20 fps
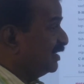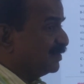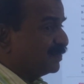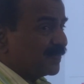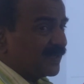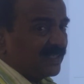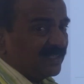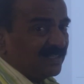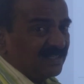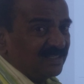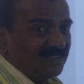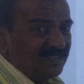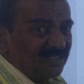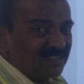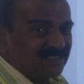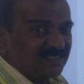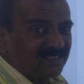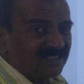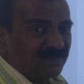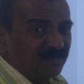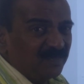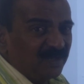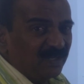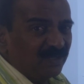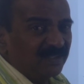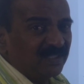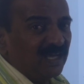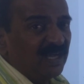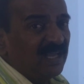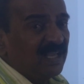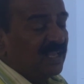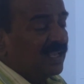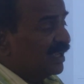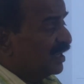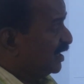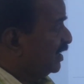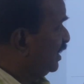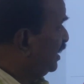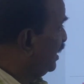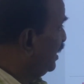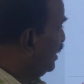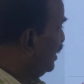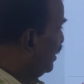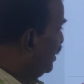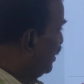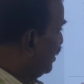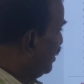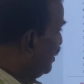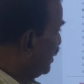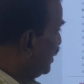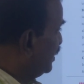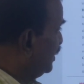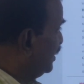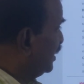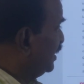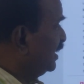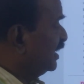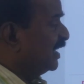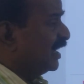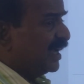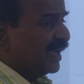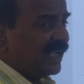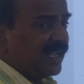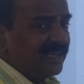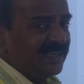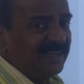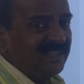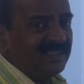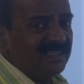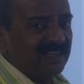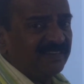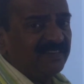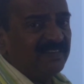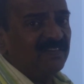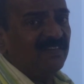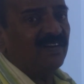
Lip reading: is present just below the A horizon, and it is having